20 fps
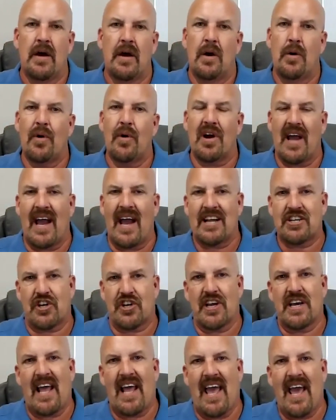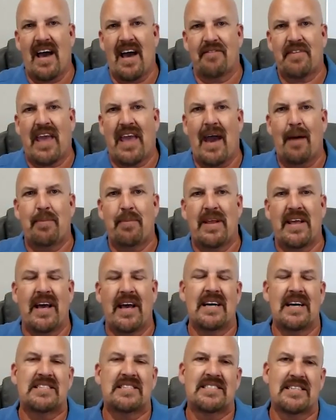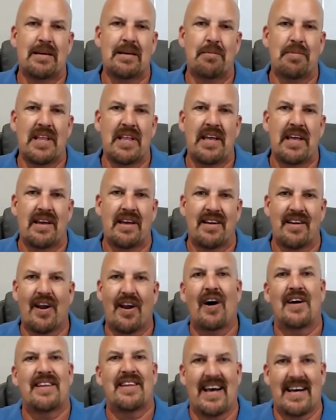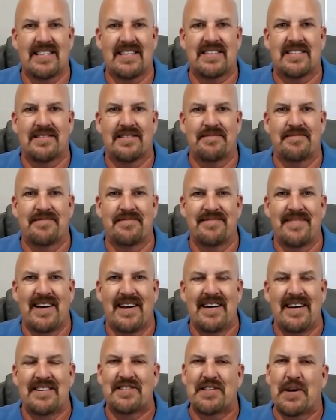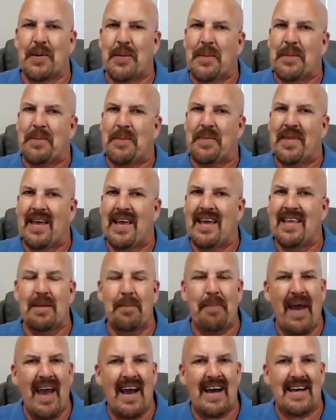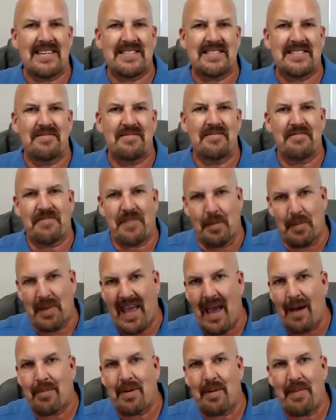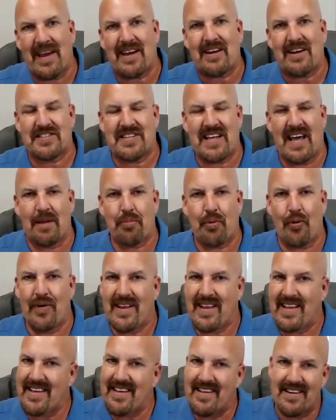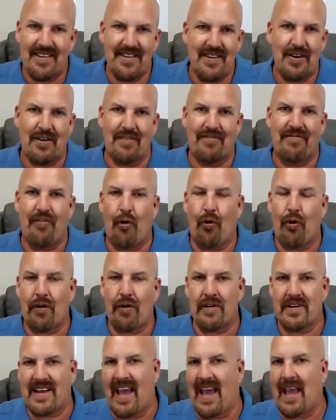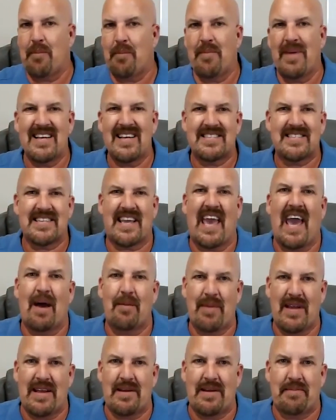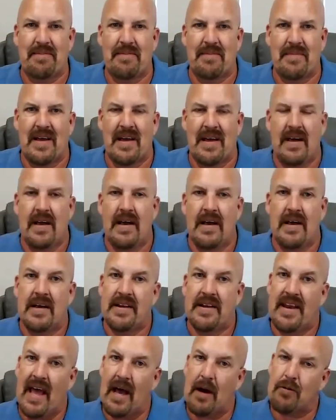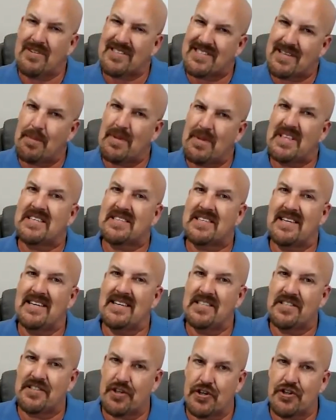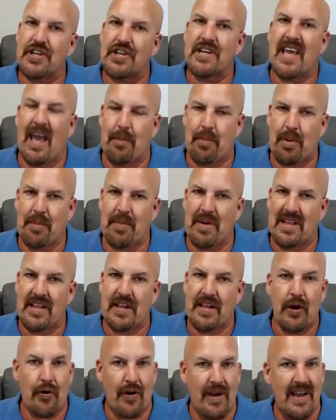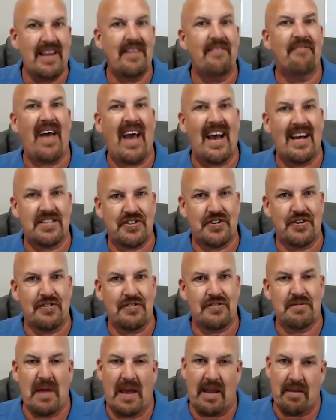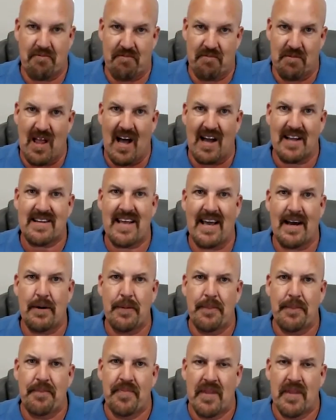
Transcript: We're actually going to have cabinet assembly contests. So in the past, from a cabinet maker standpoint, you're 4 to 8 minutes a cabinet. Now with some of this insertion capability or hidden fasteners like lockdown,